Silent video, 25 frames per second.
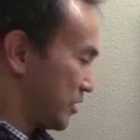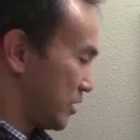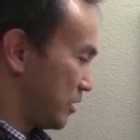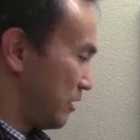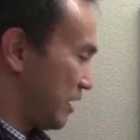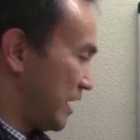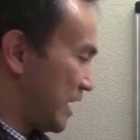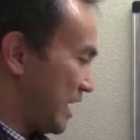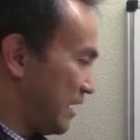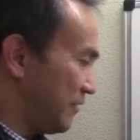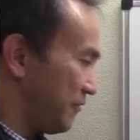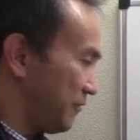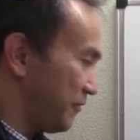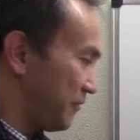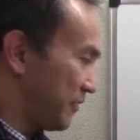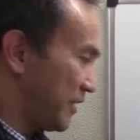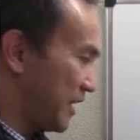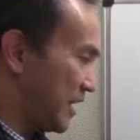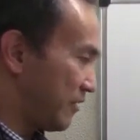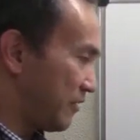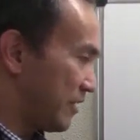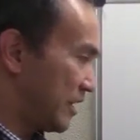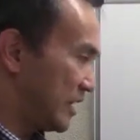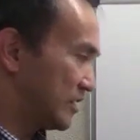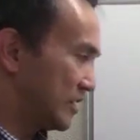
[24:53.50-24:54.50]
F
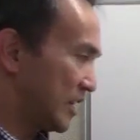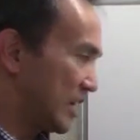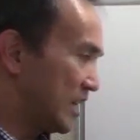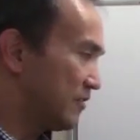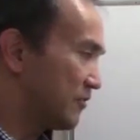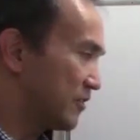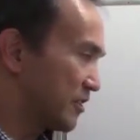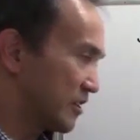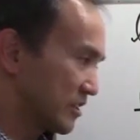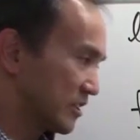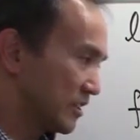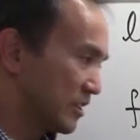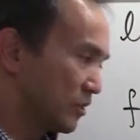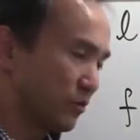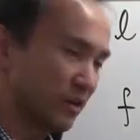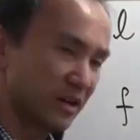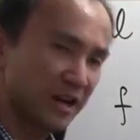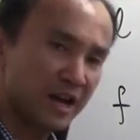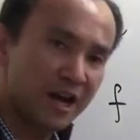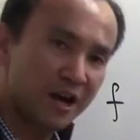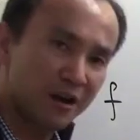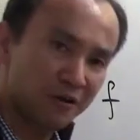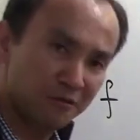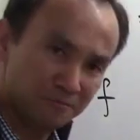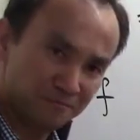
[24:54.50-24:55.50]
varies inversely with
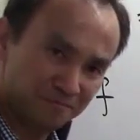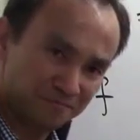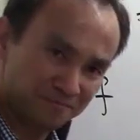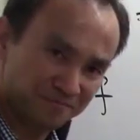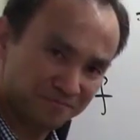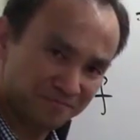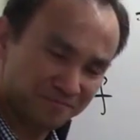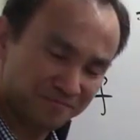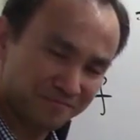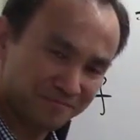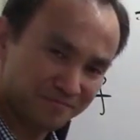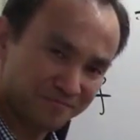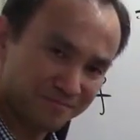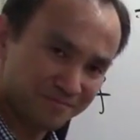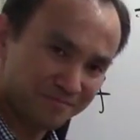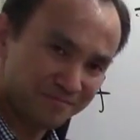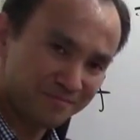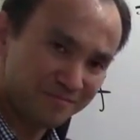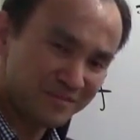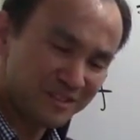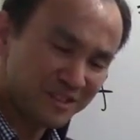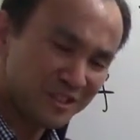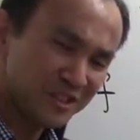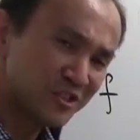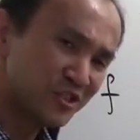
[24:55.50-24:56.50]
L.
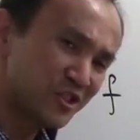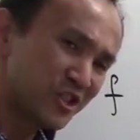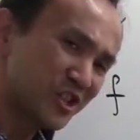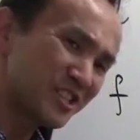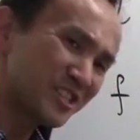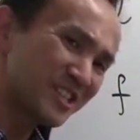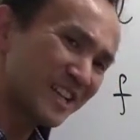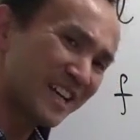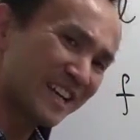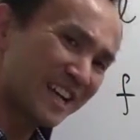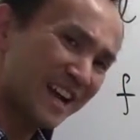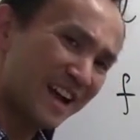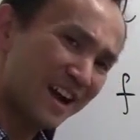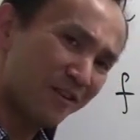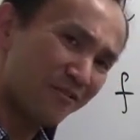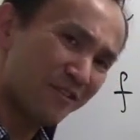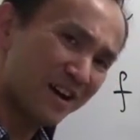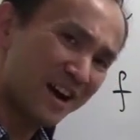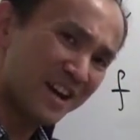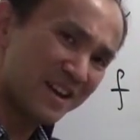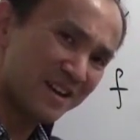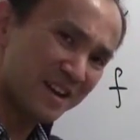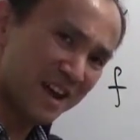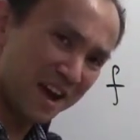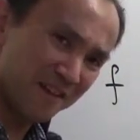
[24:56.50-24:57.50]
Just like how
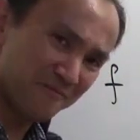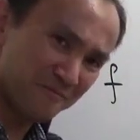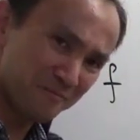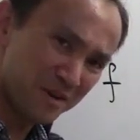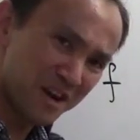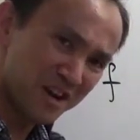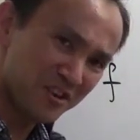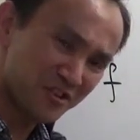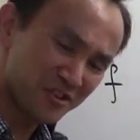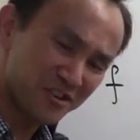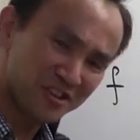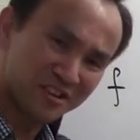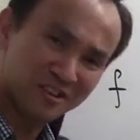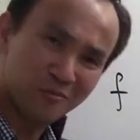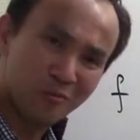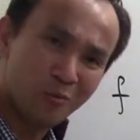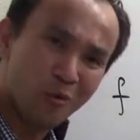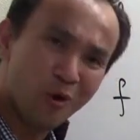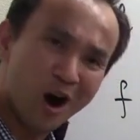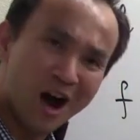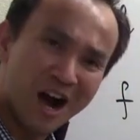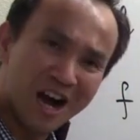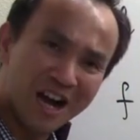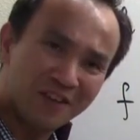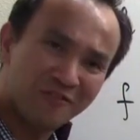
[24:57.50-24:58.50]
I have mentioned
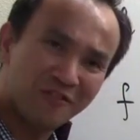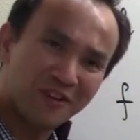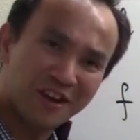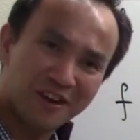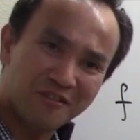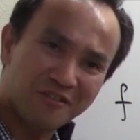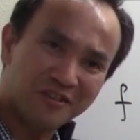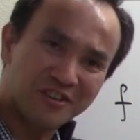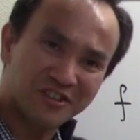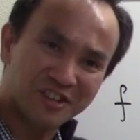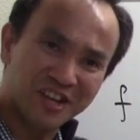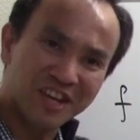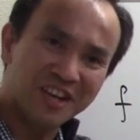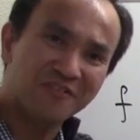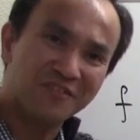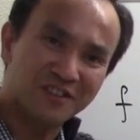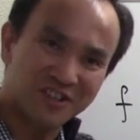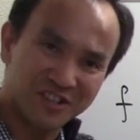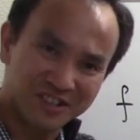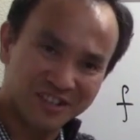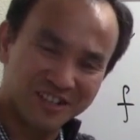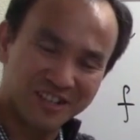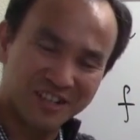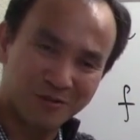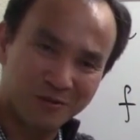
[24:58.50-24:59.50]
y varies
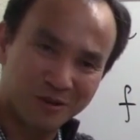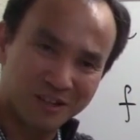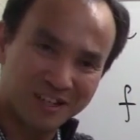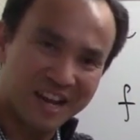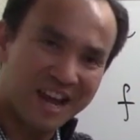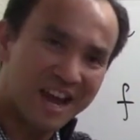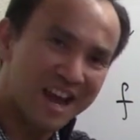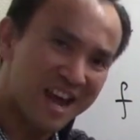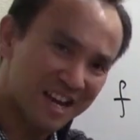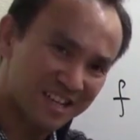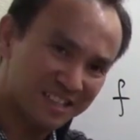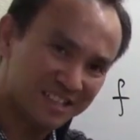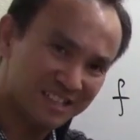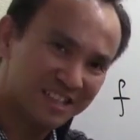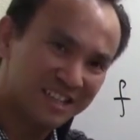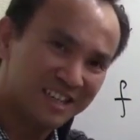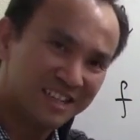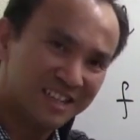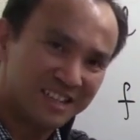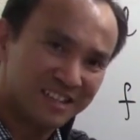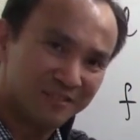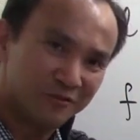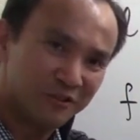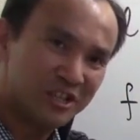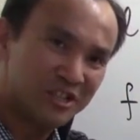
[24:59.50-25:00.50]
inversely with x,
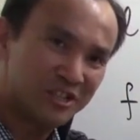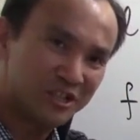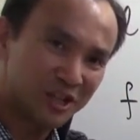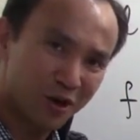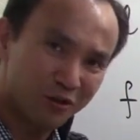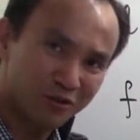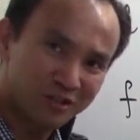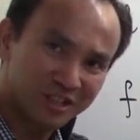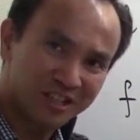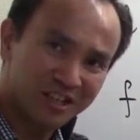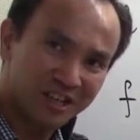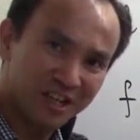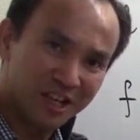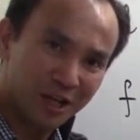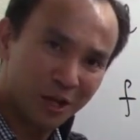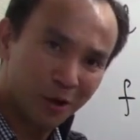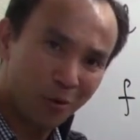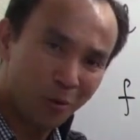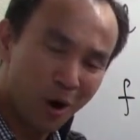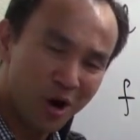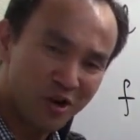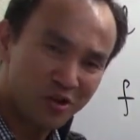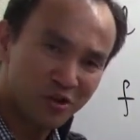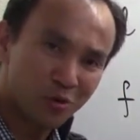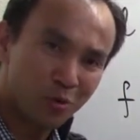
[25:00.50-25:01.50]
result in the
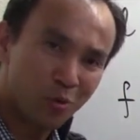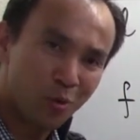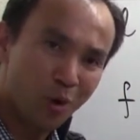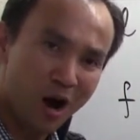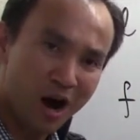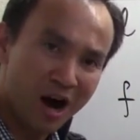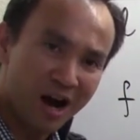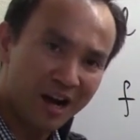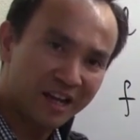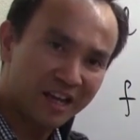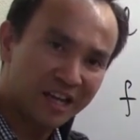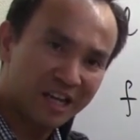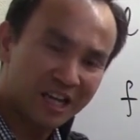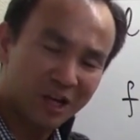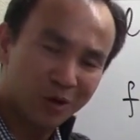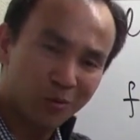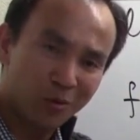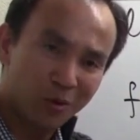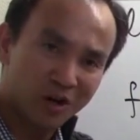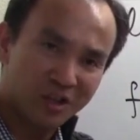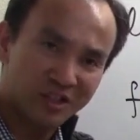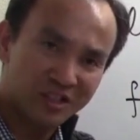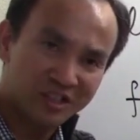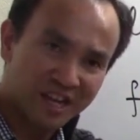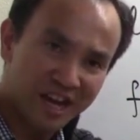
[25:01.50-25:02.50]
equation y
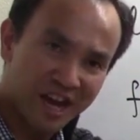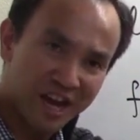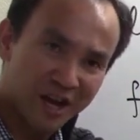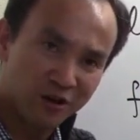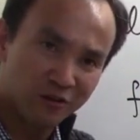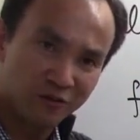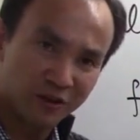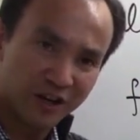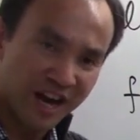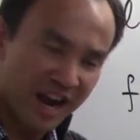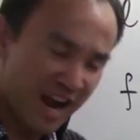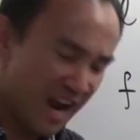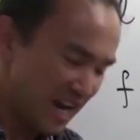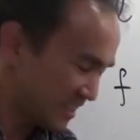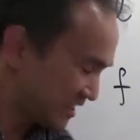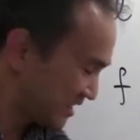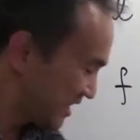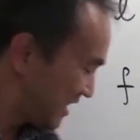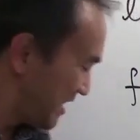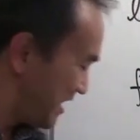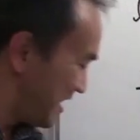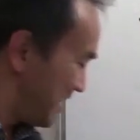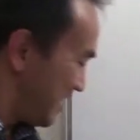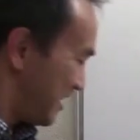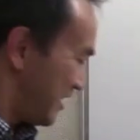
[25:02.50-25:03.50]
equals k over x.
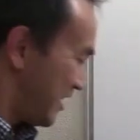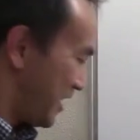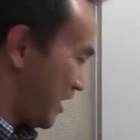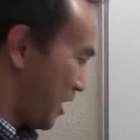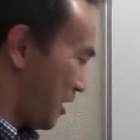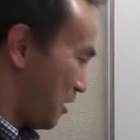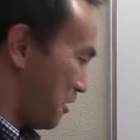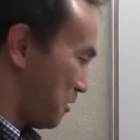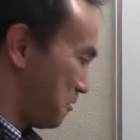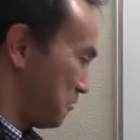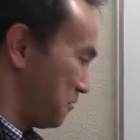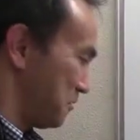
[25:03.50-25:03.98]
Now,